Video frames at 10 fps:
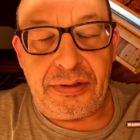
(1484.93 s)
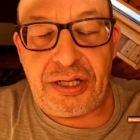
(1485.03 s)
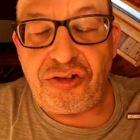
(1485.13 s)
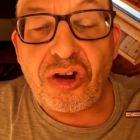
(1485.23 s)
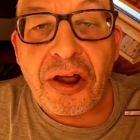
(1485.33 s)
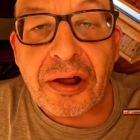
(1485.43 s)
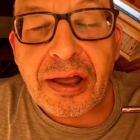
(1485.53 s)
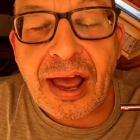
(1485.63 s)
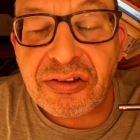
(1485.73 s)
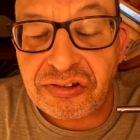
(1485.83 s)
Enjoy your
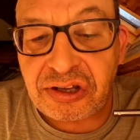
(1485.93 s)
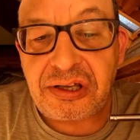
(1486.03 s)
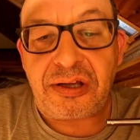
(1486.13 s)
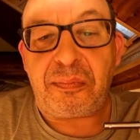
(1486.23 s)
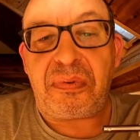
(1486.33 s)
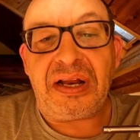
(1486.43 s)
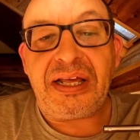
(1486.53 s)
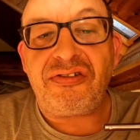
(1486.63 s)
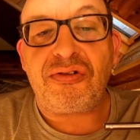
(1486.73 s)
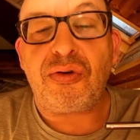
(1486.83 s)
casting, and
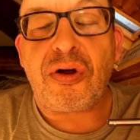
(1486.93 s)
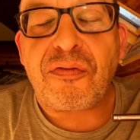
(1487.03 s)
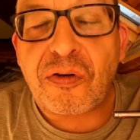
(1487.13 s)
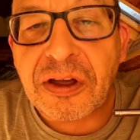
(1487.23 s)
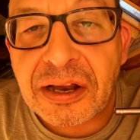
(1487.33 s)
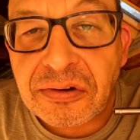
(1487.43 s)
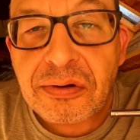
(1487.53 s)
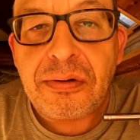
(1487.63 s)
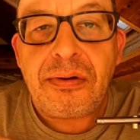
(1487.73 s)
please do not forget,